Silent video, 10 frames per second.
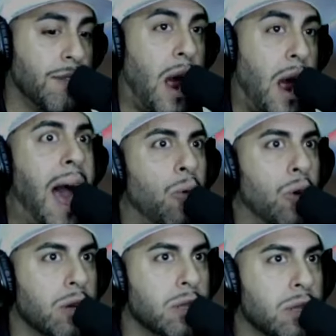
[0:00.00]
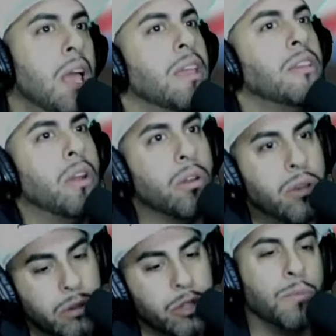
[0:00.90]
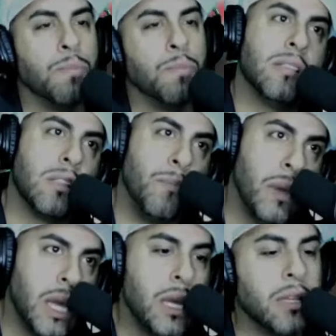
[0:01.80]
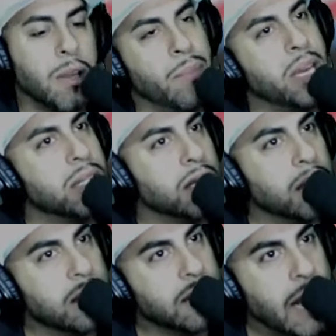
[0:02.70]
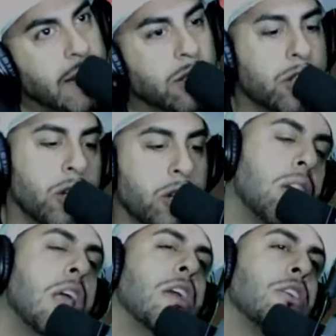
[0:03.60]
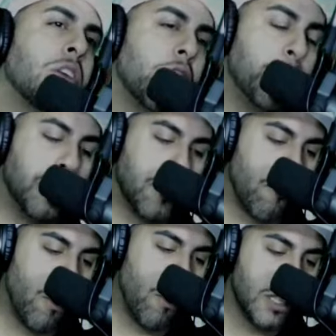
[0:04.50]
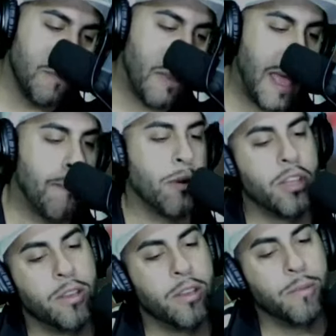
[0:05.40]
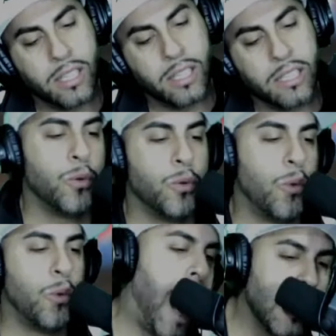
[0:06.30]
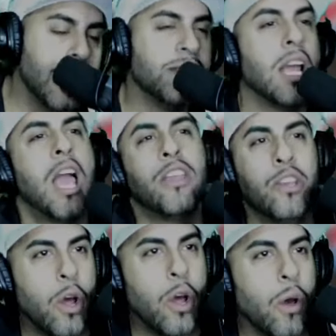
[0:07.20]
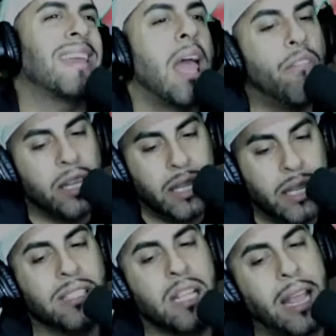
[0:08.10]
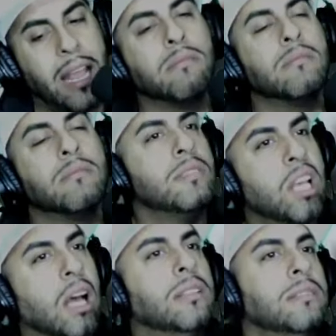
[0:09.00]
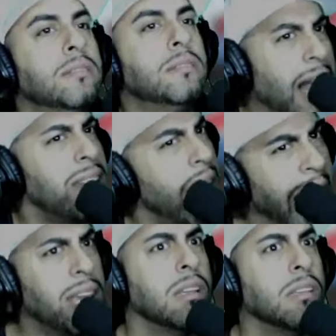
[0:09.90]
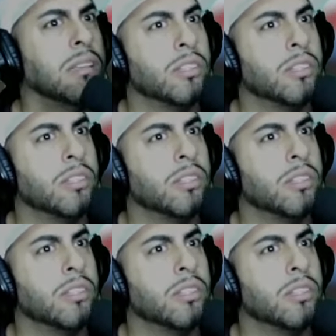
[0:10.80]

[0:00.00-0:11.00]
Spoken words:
hours, you place the meat is in the center, you put the roasted pepper, you put the 2 olives, like everything is like done like nice,